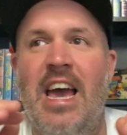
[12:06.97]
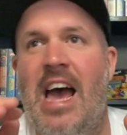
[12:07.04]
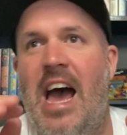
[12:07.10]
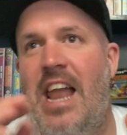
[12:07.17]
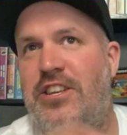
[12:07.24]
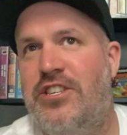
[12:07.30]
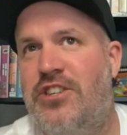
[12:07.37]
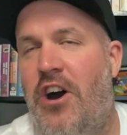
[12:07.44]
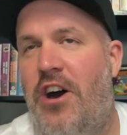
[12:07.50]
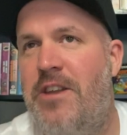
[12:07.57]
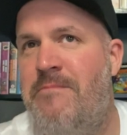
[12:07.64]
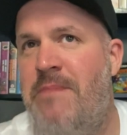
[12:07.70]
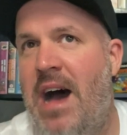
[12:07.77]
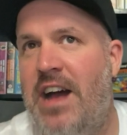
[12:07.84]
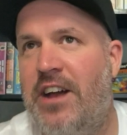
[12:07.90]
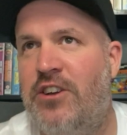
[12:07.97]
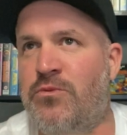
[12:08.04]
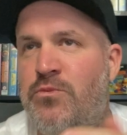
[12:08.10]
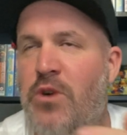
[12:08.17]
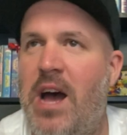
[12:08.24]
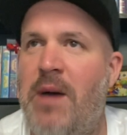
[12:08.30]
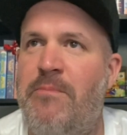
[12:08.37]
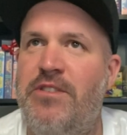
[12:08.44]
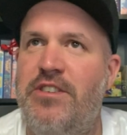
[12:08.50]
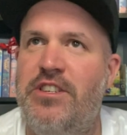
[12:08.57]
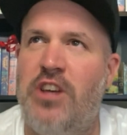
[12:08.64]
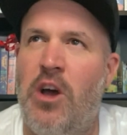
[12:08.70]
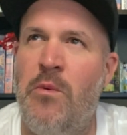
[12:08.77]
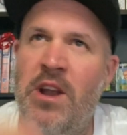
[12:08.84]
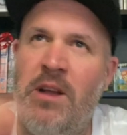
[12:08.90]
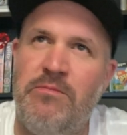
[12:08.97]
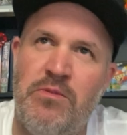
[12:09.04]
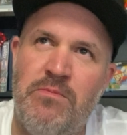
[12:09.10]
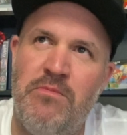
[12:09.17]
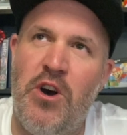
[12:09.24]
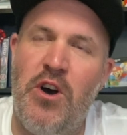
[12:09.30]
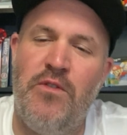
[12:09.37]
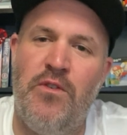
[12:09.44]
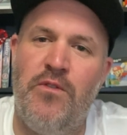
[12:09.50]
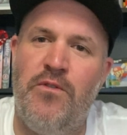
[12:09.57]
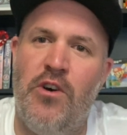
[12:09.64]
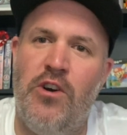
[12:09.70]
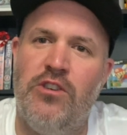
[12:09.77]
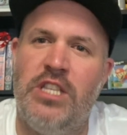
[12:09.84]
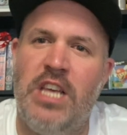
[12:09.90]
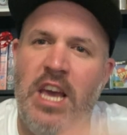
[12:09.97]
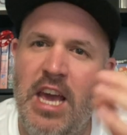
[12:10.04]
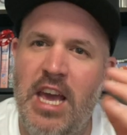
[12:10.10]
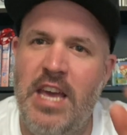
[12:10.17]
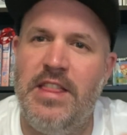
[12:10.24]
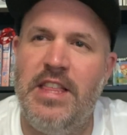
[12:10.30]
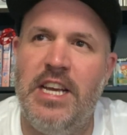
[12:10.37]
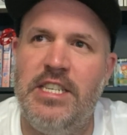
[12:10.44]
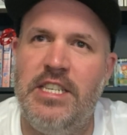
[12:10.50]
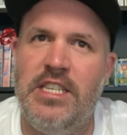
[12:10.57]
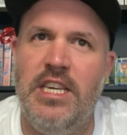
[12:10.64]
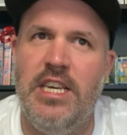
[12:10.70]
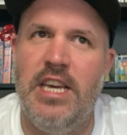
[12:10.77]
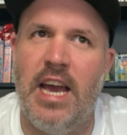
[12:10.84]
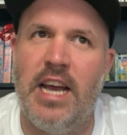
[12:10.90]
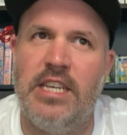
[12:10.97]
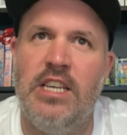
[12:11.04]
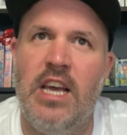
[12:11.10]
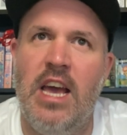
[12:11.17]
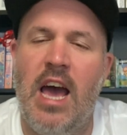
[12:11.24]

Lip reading: and it's kind of mad because what happened is I went up to Murphy first, hit their CEX,